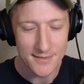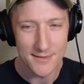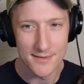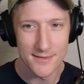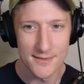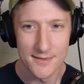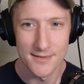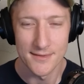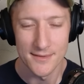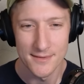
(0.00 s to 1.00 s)

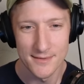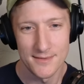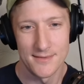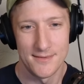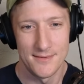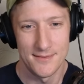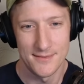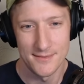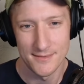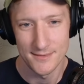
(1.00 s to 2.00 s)

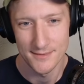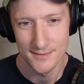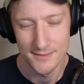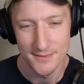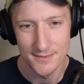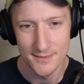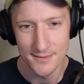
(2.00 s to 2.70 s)
(silent)